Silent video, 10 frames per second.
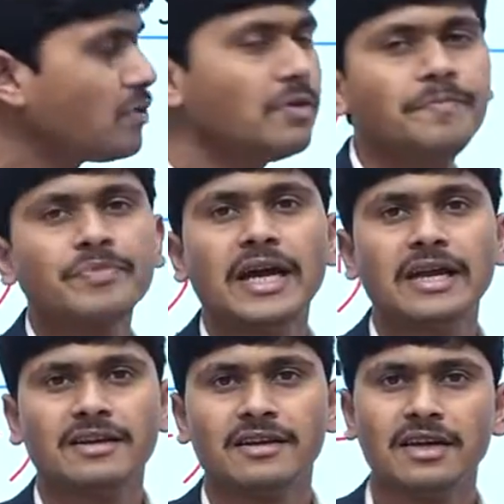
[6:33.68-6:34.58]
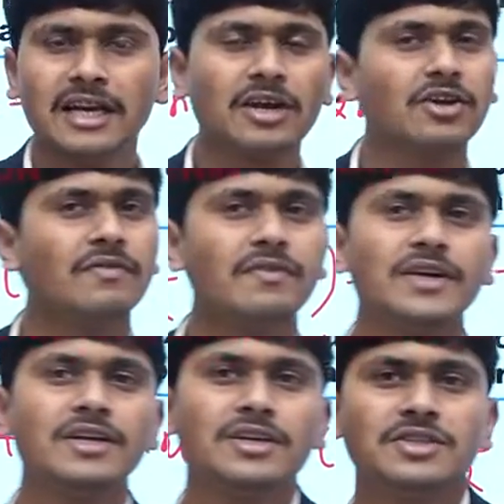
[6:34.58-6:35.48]
to n. Clear to
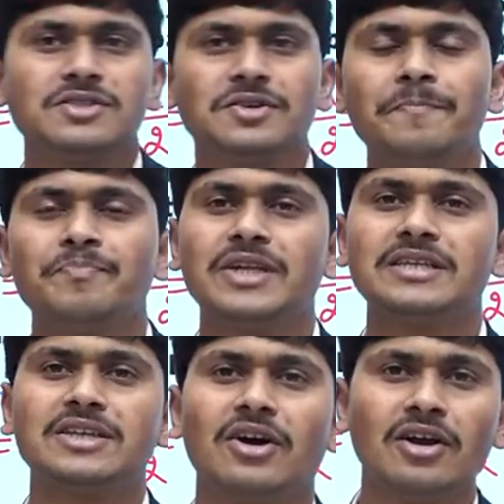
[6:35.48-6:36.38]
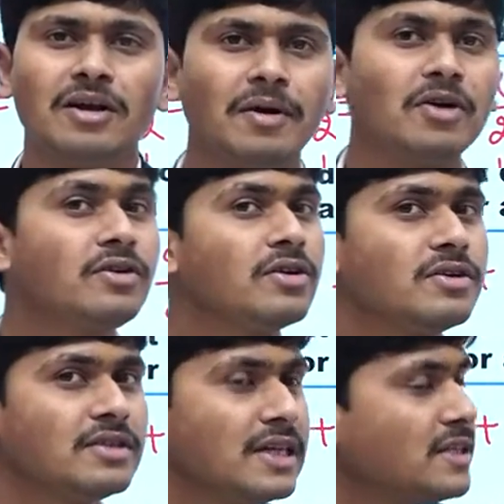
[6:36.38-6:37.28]
everyone? So this is all about
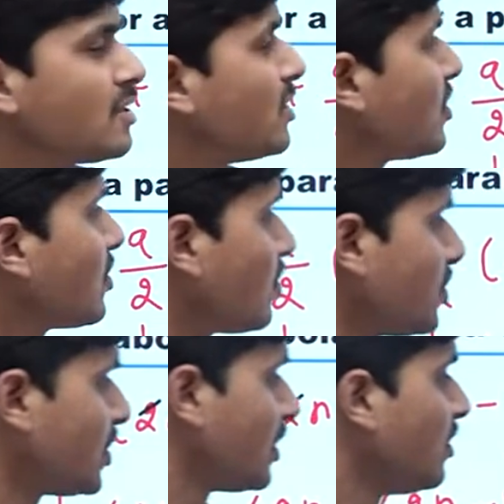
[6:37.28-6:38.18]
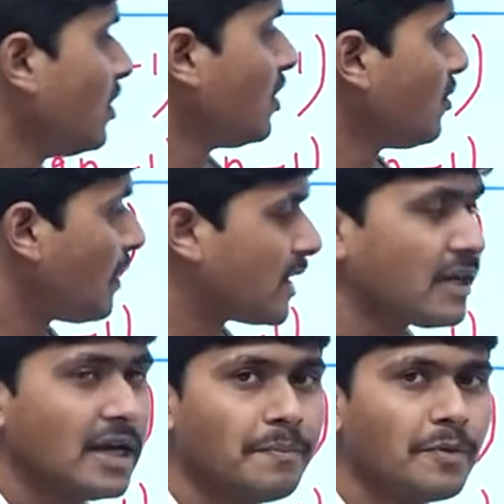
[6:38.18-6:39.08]
this question. But
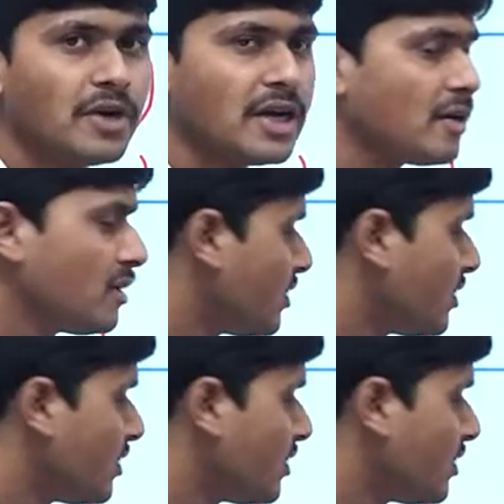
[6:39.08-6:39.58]
important,